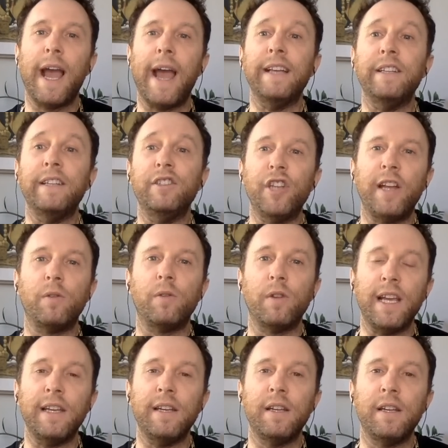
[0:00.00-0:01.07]
and
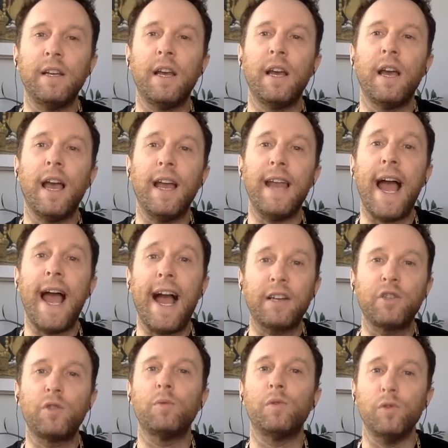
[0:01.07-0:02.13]
generate an
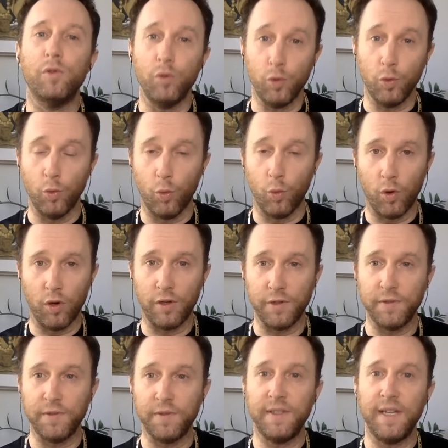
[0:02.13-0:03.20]
actual new
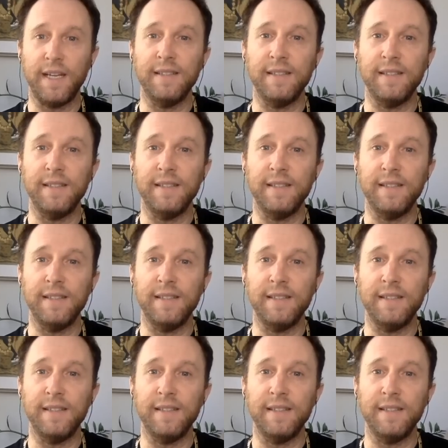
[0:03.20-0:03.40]
world that